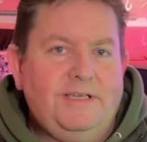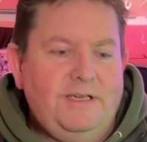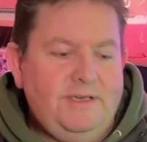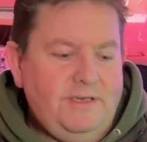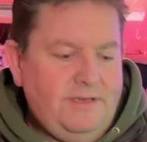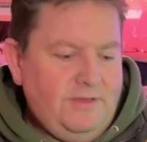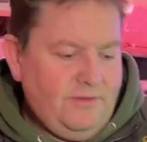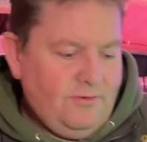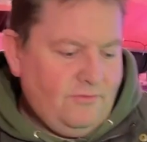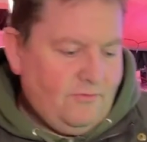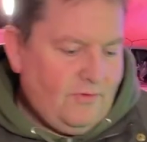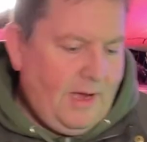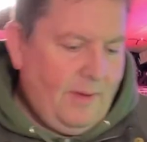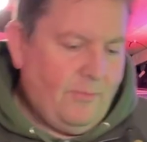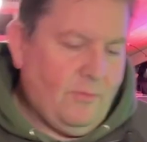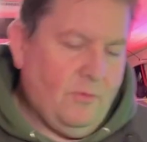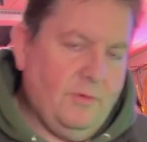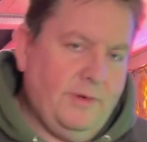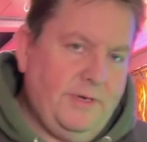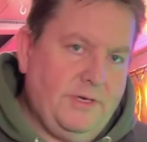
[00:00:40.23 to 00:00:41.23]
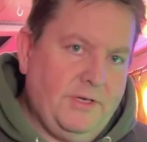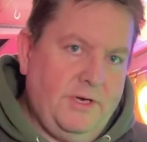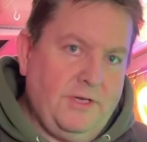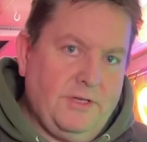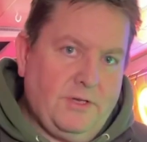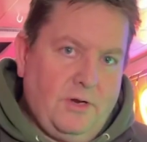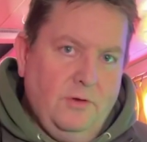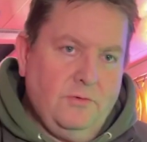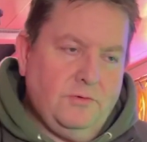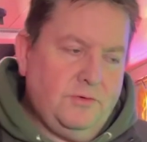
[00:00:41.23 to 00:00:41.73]
into the trap or
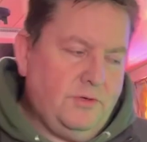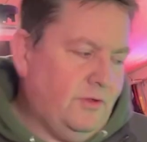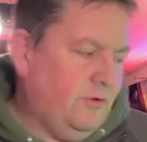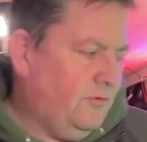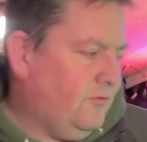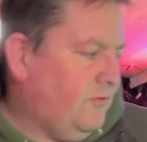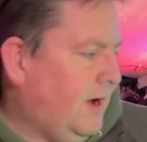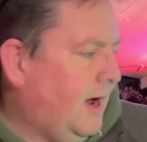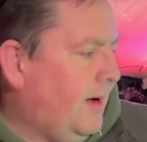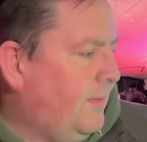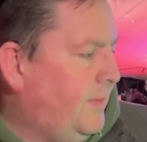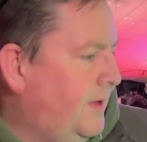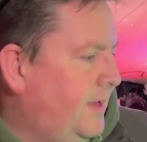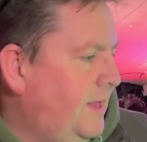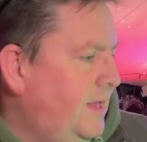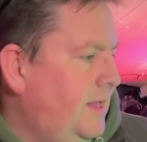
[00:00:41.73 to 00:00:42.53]
enticed close to the trap.